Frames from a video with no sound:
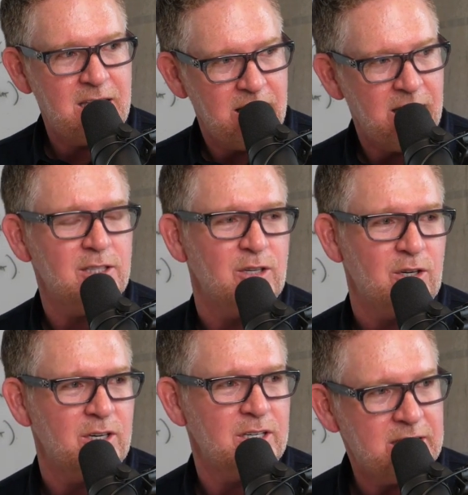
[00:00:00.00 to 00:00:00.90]

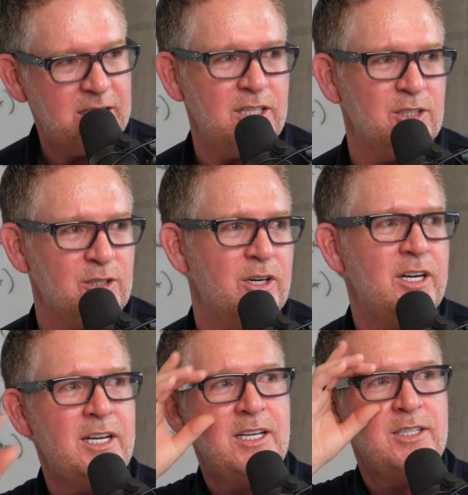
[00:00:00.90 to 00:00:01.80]
killer, killer,
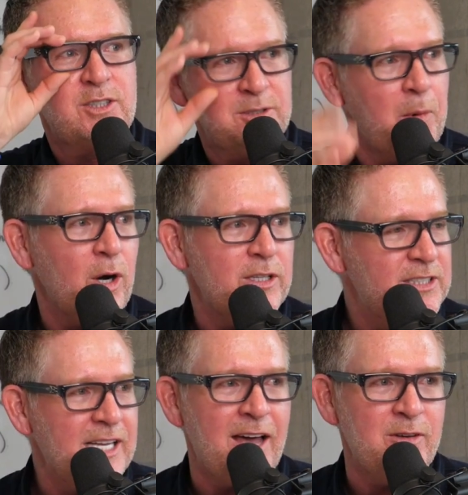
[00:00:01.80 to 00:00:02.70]
smart,
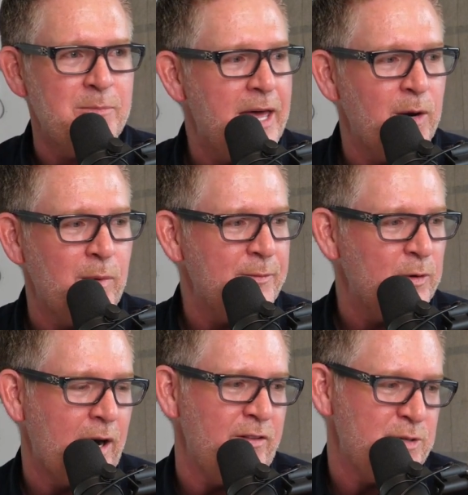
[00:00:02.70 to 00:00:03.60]
savvy men and
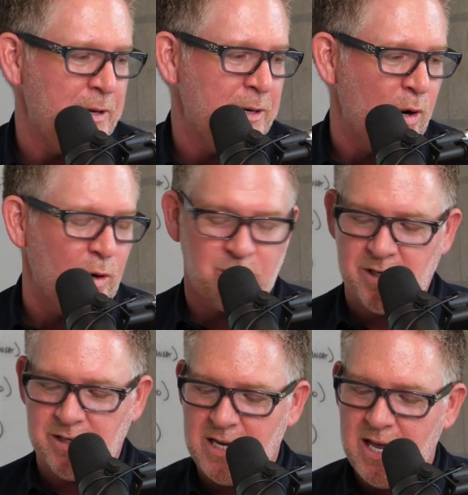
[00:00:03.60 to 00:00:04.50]
women running these big
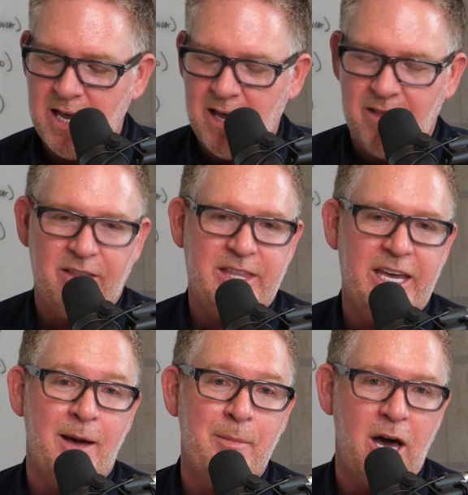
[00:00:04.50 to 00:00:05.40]
brokerages. The
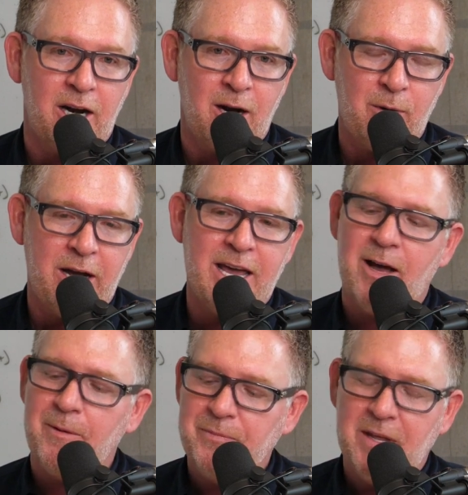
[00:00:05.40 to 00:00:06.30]
thing I'm hot on right
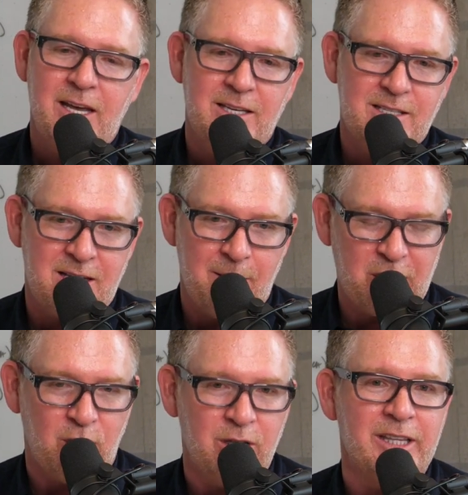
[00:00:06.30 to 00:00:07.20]
now is a
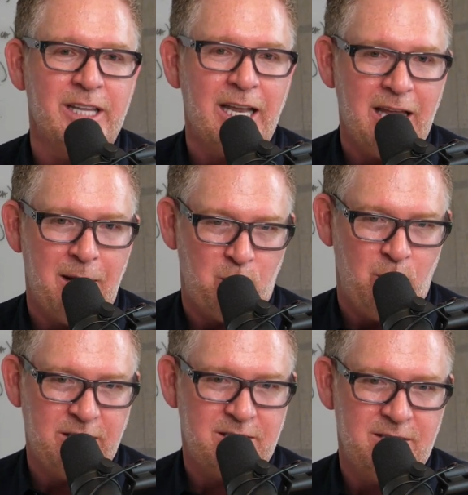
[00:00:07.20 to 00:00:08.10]
company called Lala
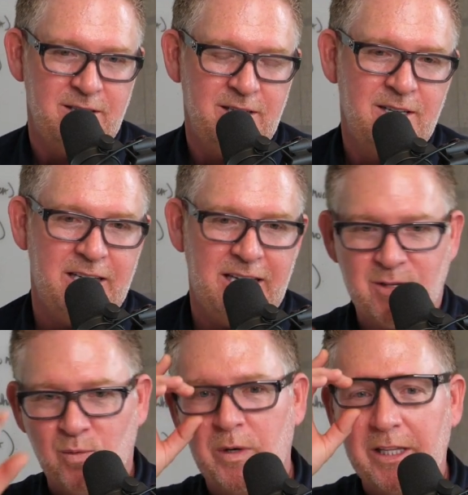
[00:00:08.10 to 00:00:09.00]
Point.
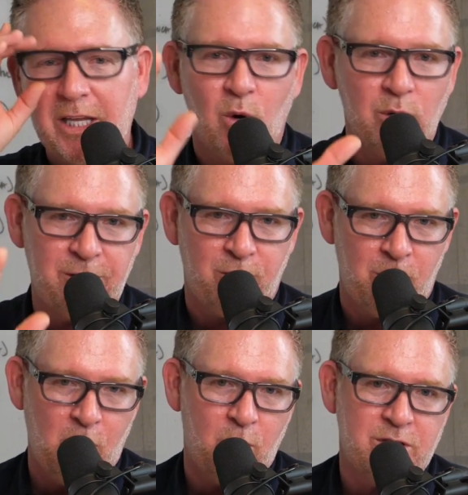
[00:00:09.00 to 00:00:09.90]
It's really only for
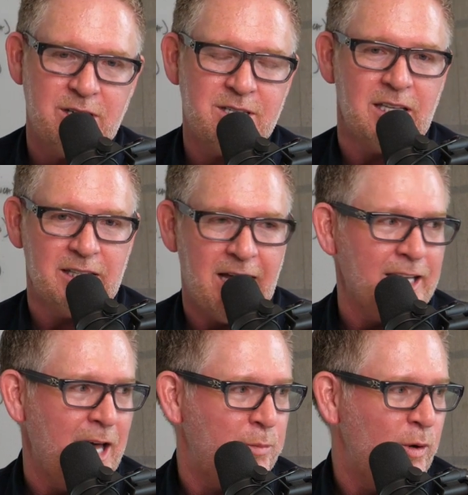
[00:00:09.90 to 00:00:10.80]
brokerages, la
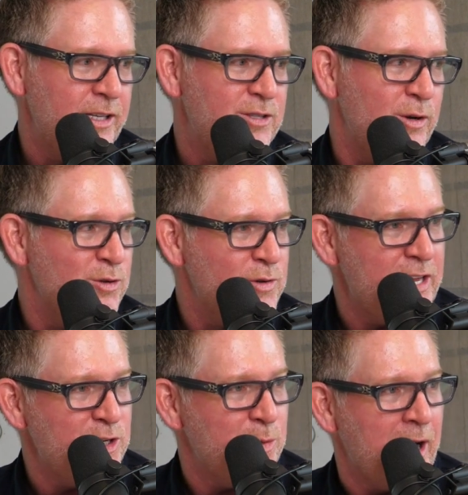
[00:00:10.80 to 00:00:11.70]
la point. So here's what
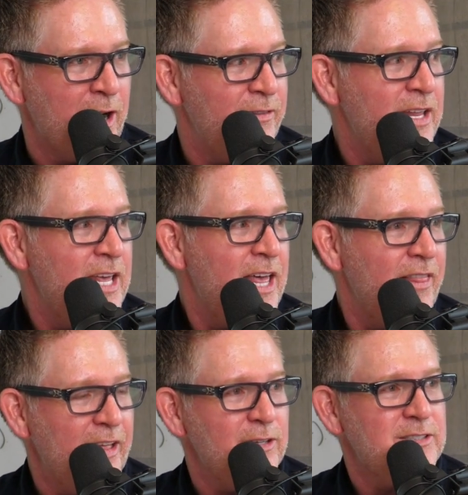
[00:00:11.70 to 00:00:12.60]
they do, Byron.
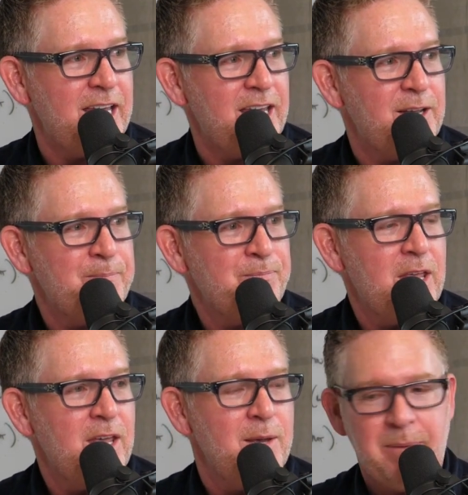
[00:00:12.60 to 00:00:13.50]
They'll take
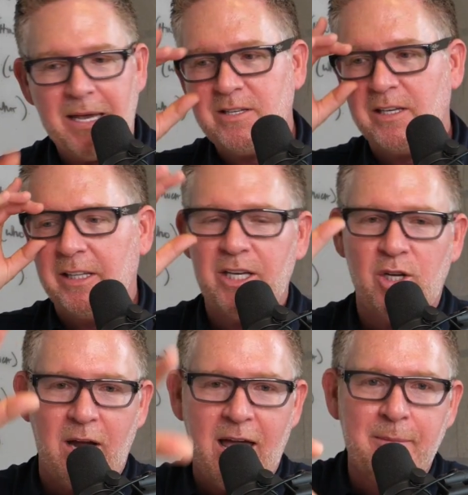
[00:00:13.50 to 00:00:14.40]
basically
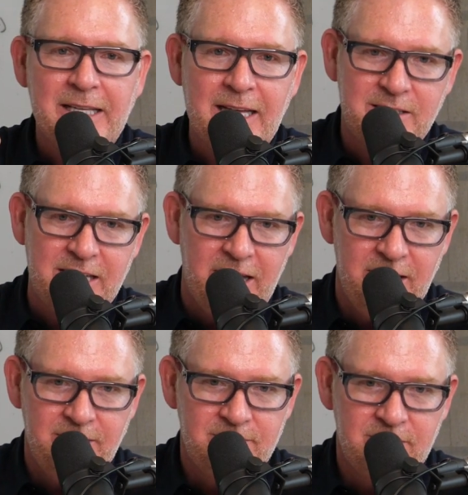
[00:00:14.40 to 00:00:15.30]
your MLS
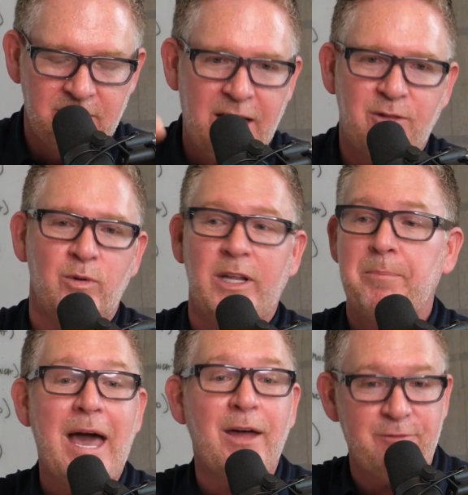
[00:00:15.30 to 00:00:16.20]
data, like through
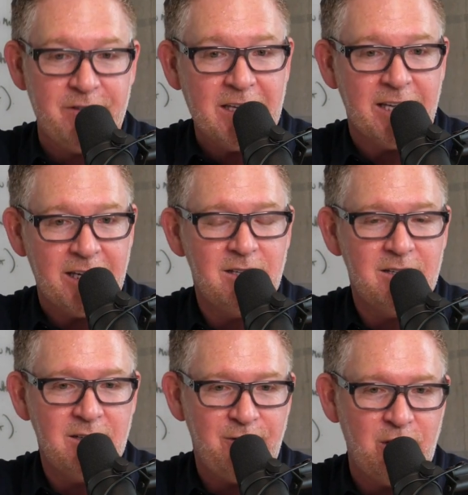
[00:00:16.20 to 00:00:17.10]
like Pat
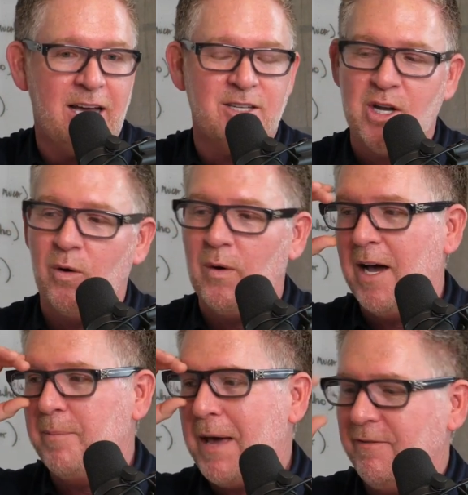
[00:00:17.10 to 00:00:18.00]
Veling, if you guys know
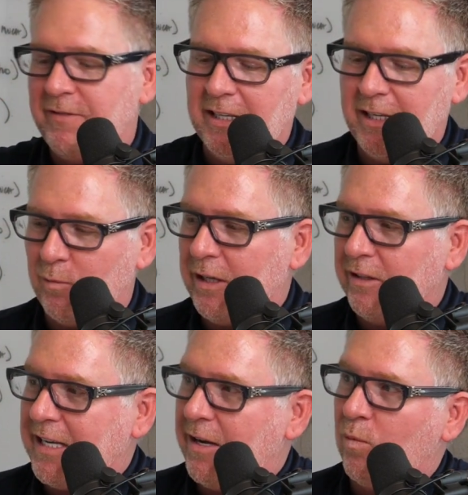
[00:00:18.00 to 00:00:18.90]
uh, Pat Veling,
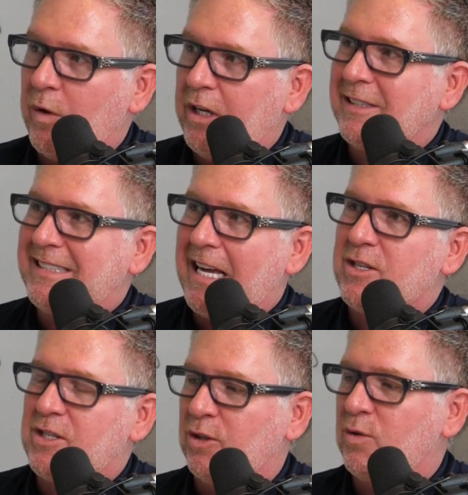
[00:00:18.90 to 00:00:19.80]
Real, Real
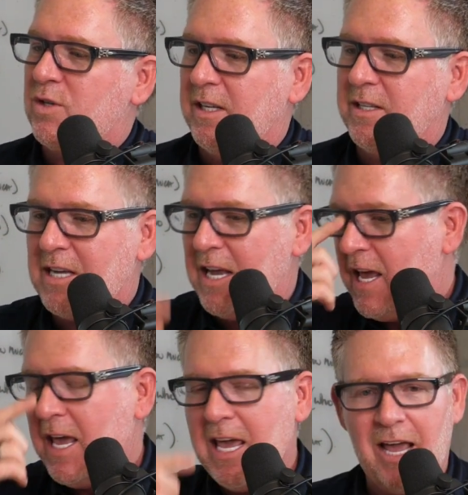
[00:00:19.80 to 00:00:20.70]
Data Solutions,
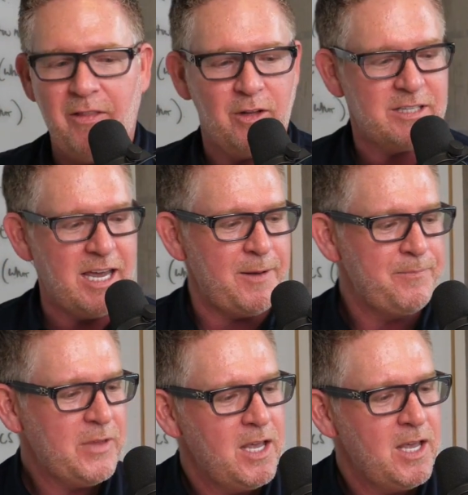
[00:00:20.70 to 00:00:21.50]
and they'll say,